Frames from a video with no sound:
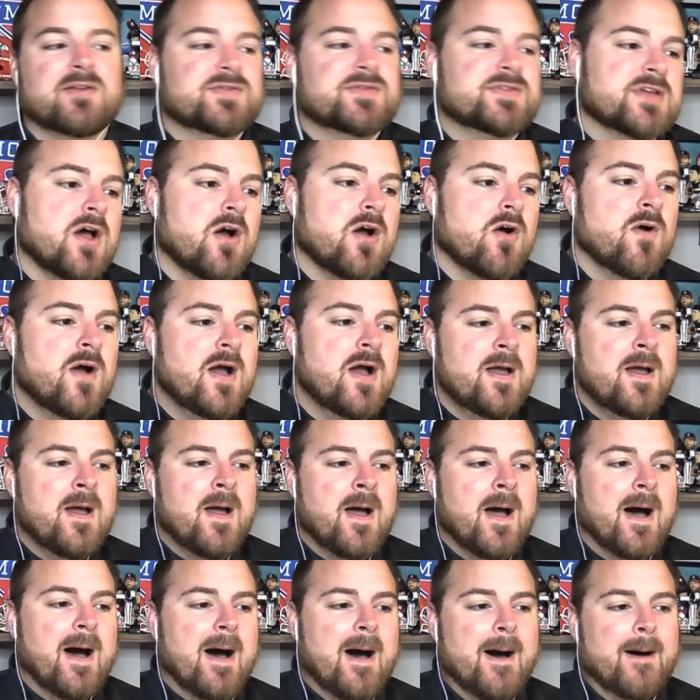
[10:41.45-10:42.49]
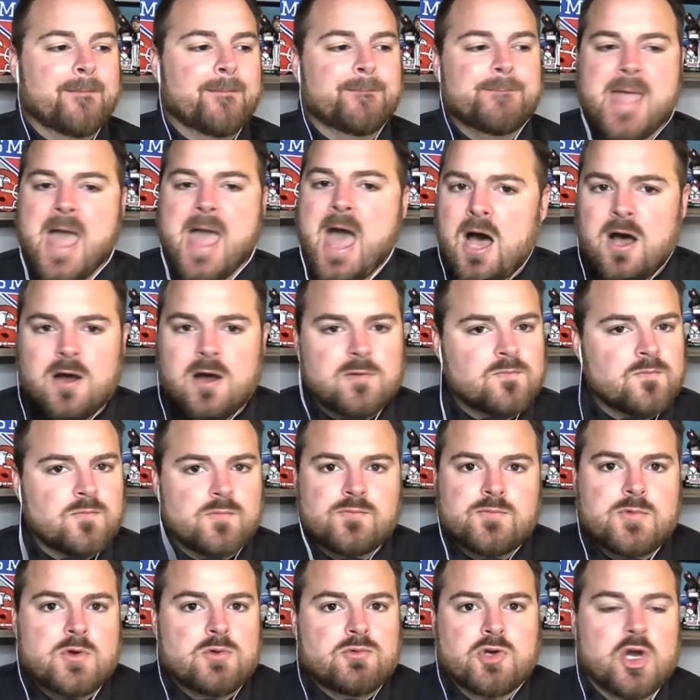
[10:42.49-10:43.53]
So, um, yeah,
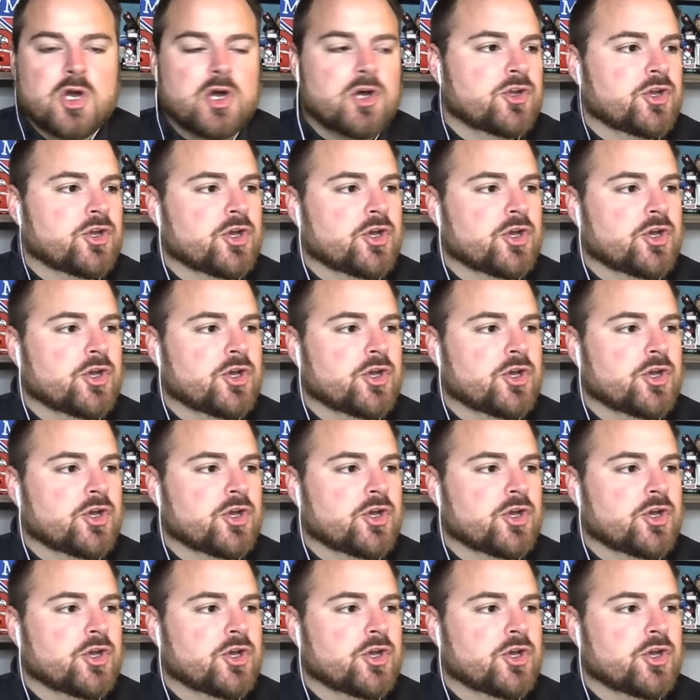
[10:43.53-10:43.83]
you know, good,